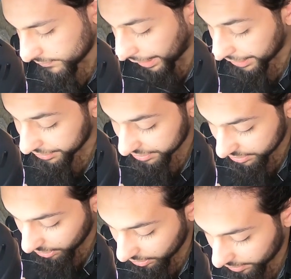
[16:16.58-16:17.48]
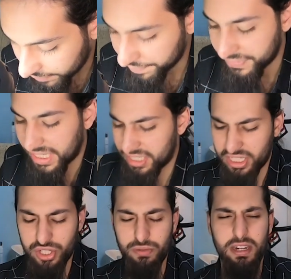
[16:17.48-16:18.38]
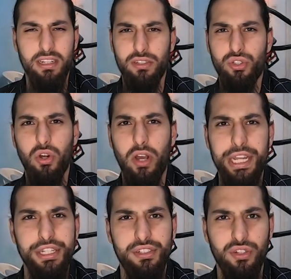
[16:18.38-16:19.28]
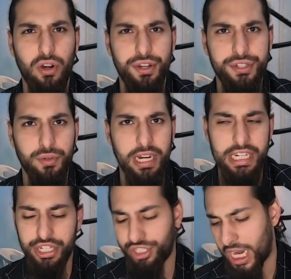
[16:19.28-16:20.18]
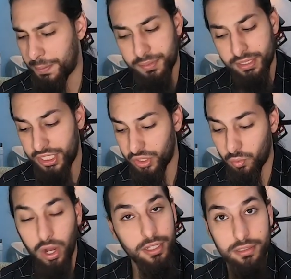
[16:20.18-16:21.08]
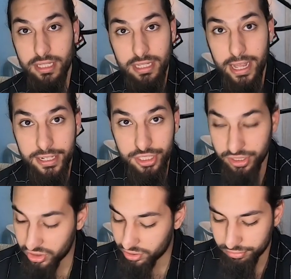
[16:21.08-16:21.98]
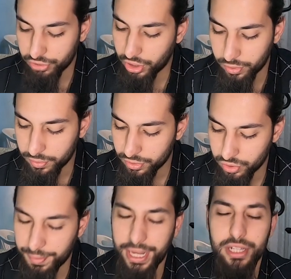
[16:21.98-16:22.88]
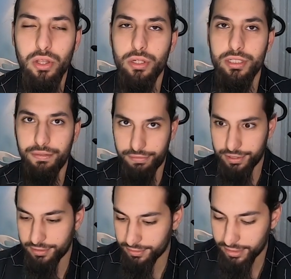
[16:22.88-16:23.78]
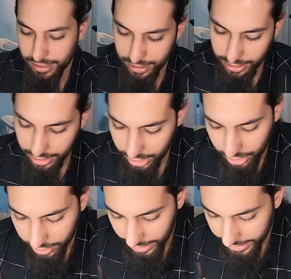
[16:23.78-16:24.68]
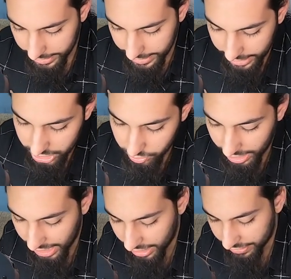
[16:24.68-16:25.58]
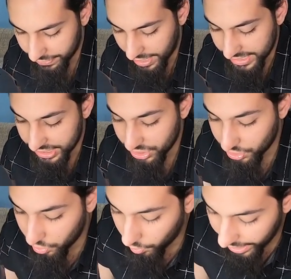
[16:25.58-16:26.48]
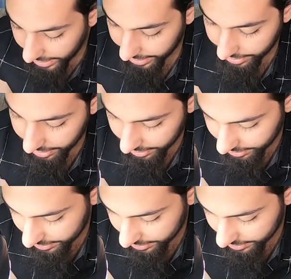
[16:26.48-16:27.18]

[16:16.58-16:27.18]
another star. It's gonna just draw any stars or any shapes that you want in that, just, you know, to make it look different. Okay, next we have a square.